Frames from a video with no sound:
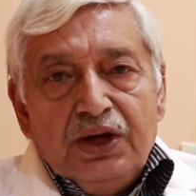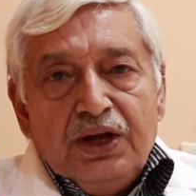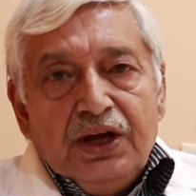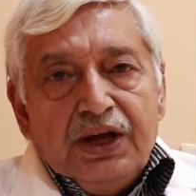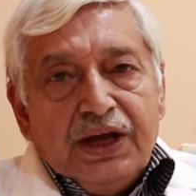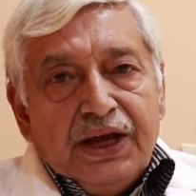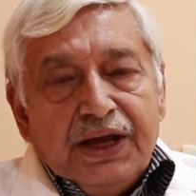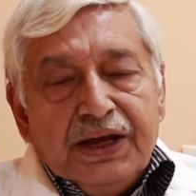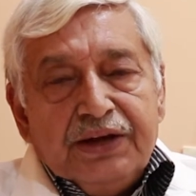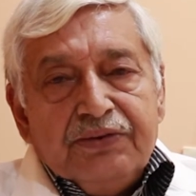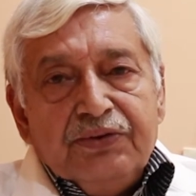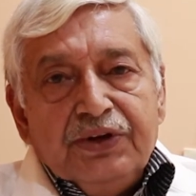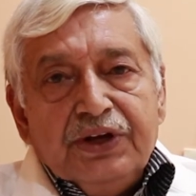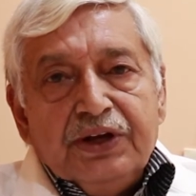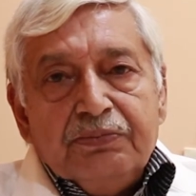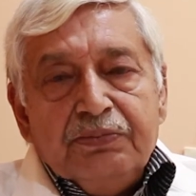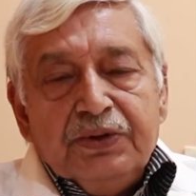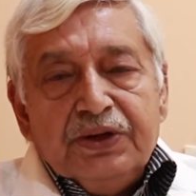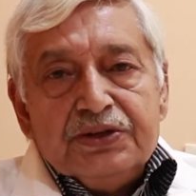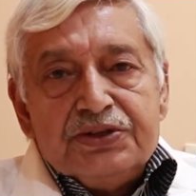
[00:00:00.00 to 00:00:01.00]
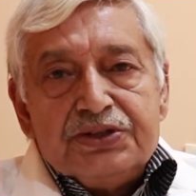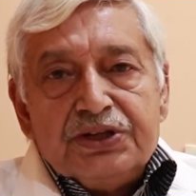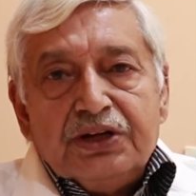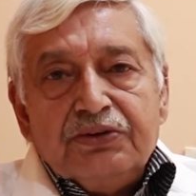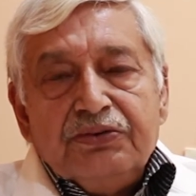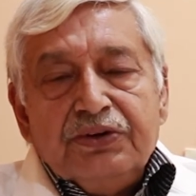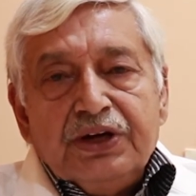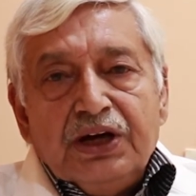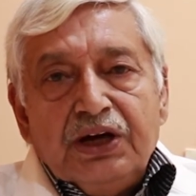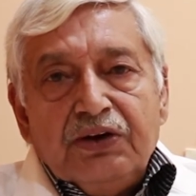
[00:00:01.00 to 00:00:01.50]
and we have been
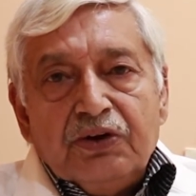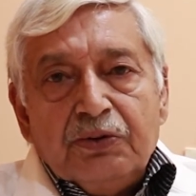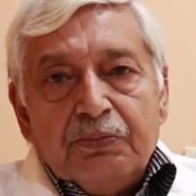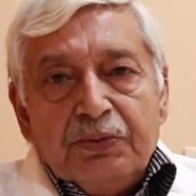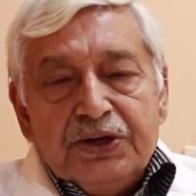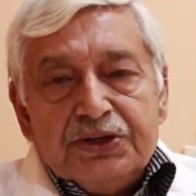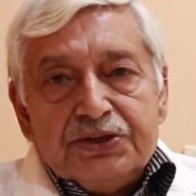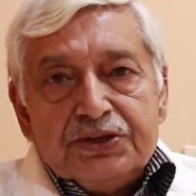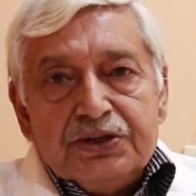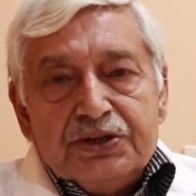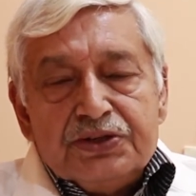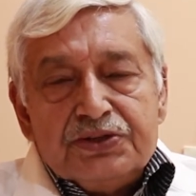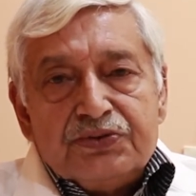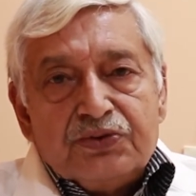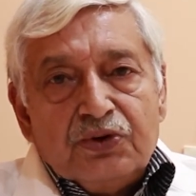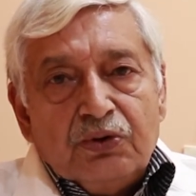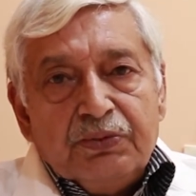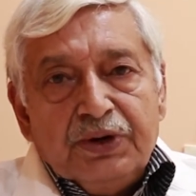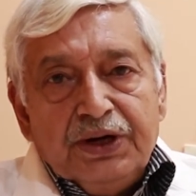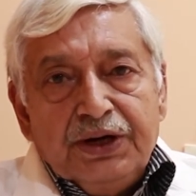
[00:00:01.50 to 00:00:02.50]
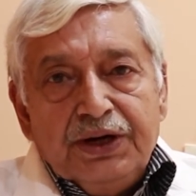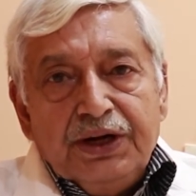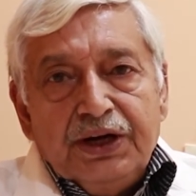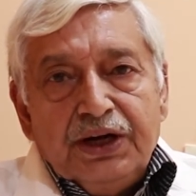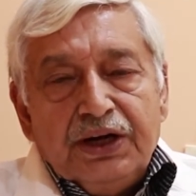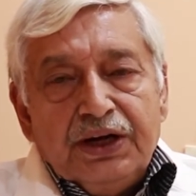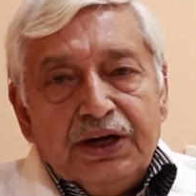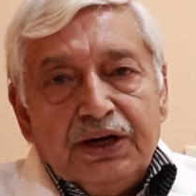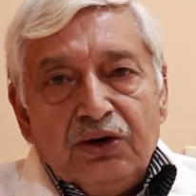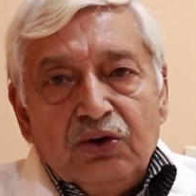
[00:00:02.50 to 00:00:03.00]
serving our patients from India
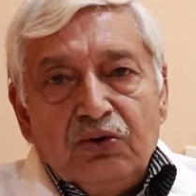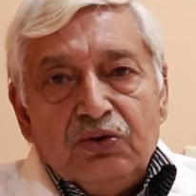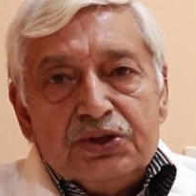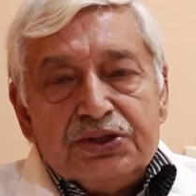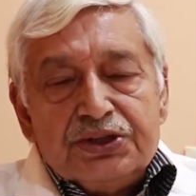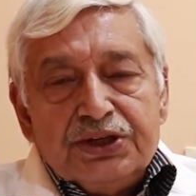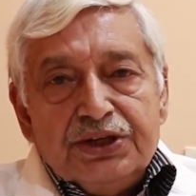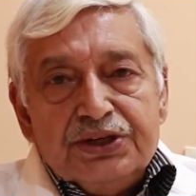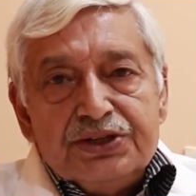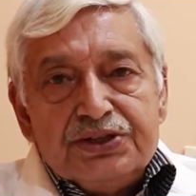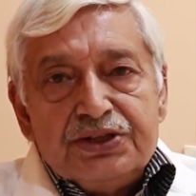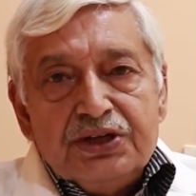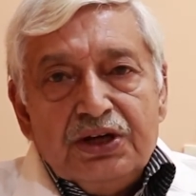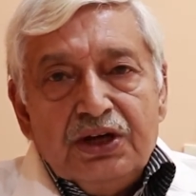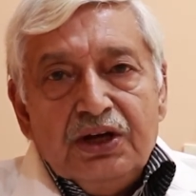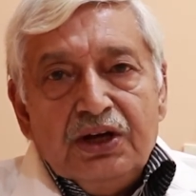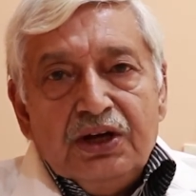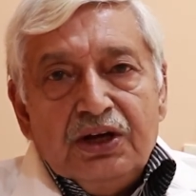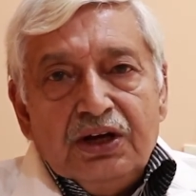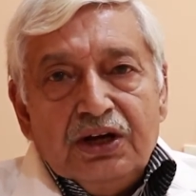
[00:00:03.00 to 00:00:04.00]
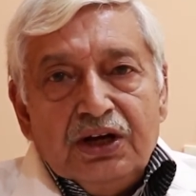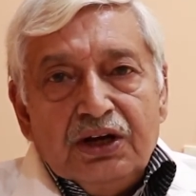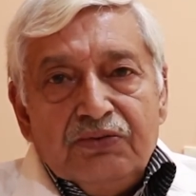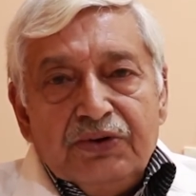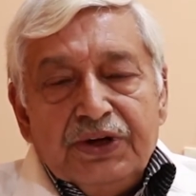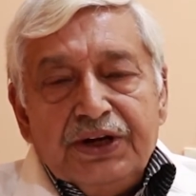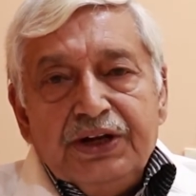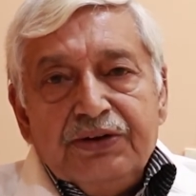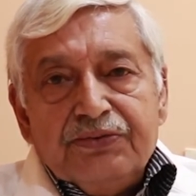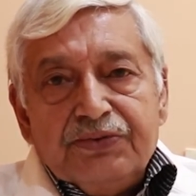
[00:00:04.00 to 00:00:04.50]
and overseas
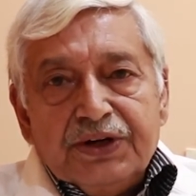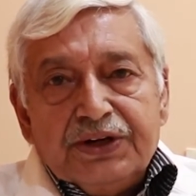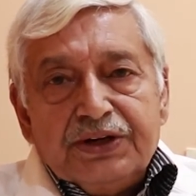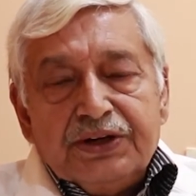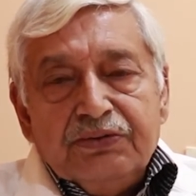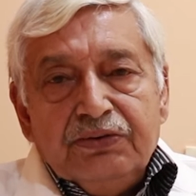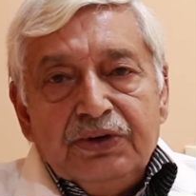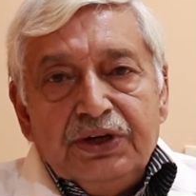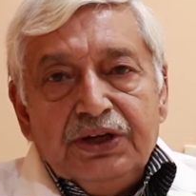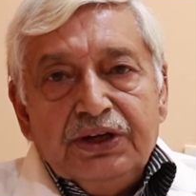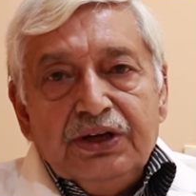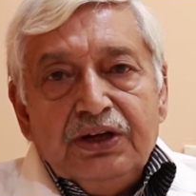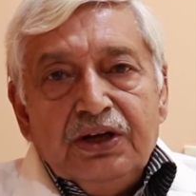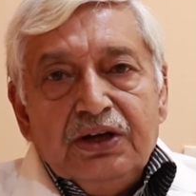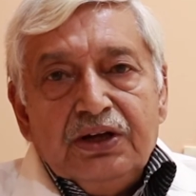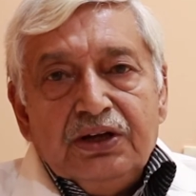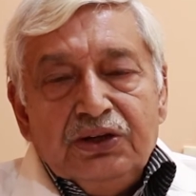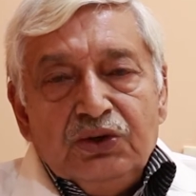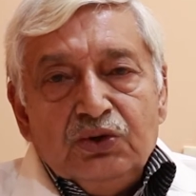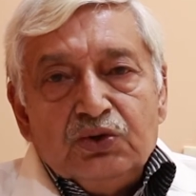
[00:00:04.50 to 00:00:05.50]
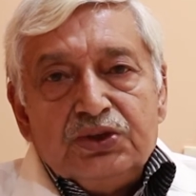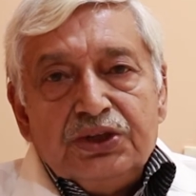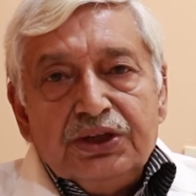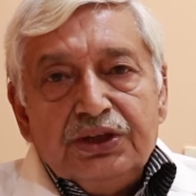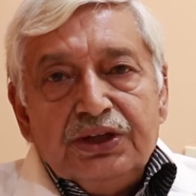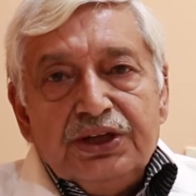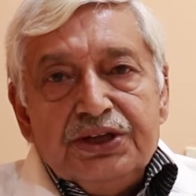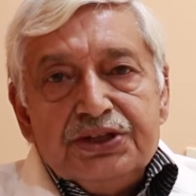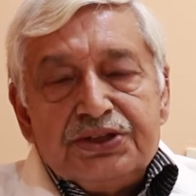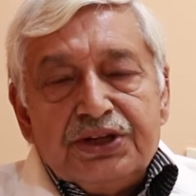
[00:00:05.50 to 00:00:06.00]
very effectively using
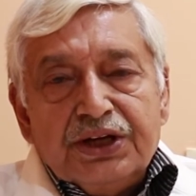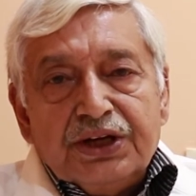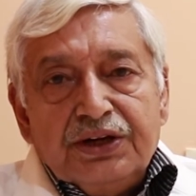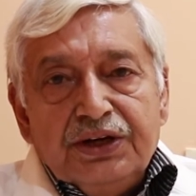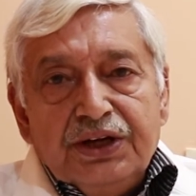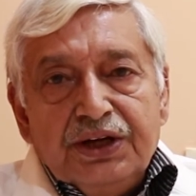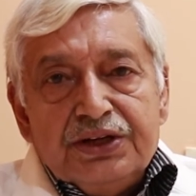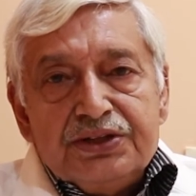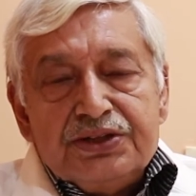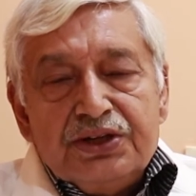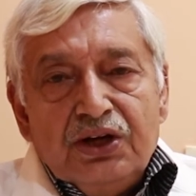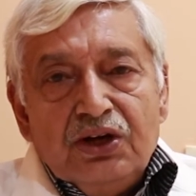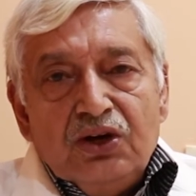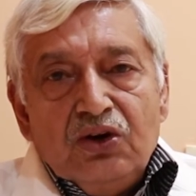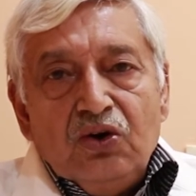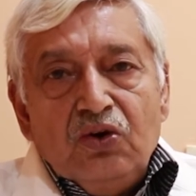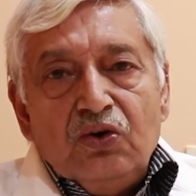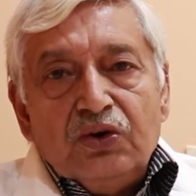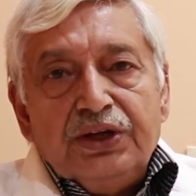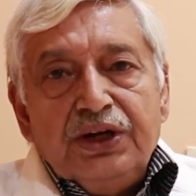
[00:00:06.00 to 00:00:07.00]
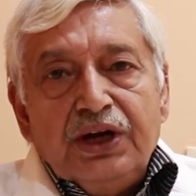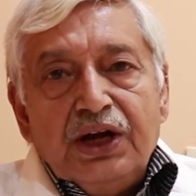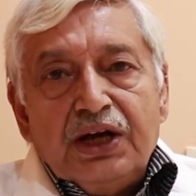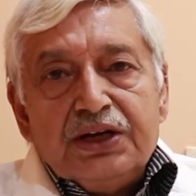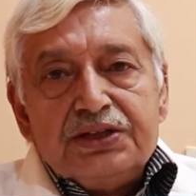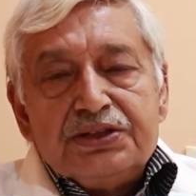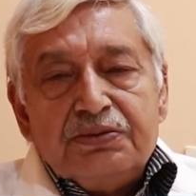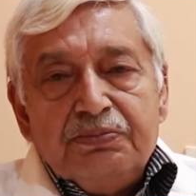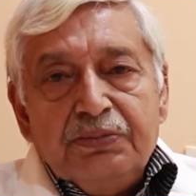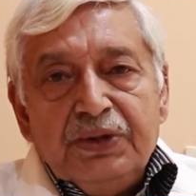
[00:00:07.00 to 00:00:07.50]
these techniques over the
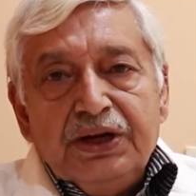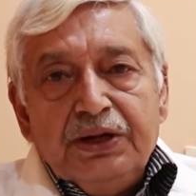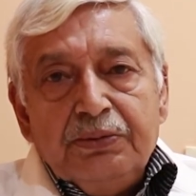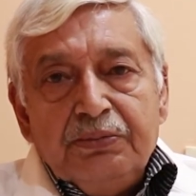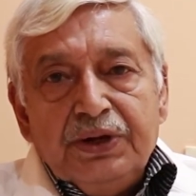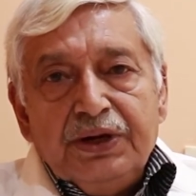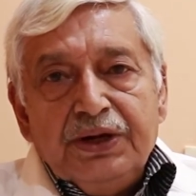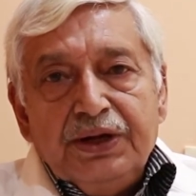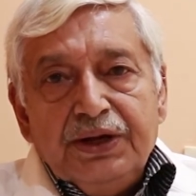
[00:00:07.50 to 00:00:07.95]
last many, many